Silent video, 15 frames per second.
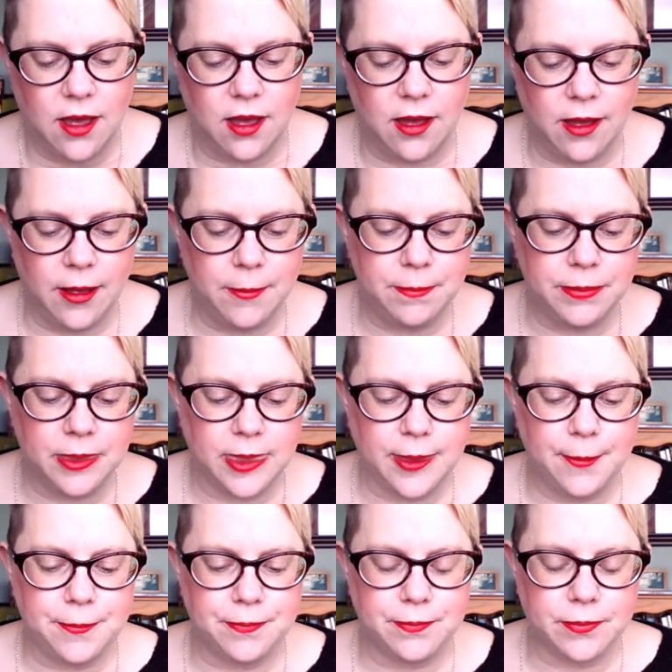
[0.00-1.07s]

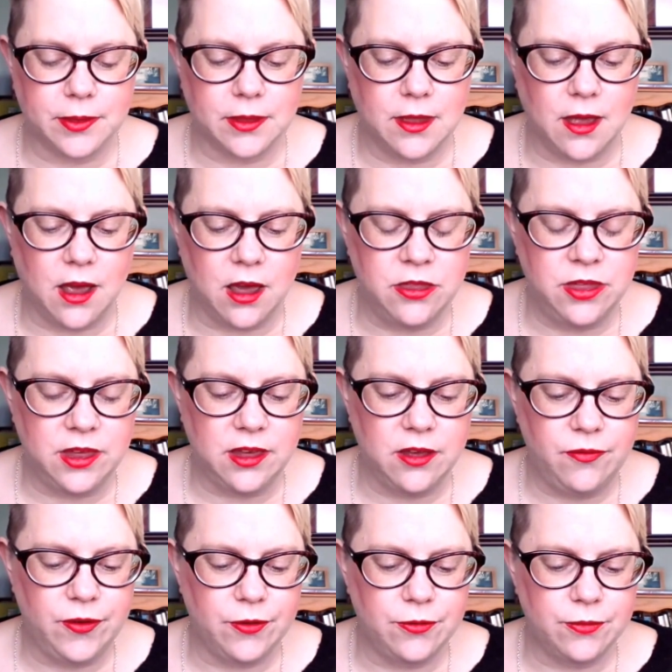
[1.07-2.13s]
I think
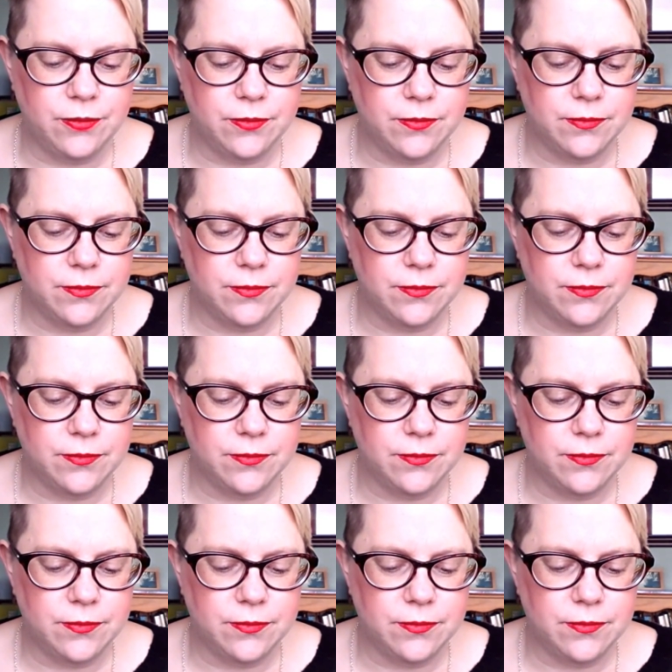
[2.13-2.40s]
if you're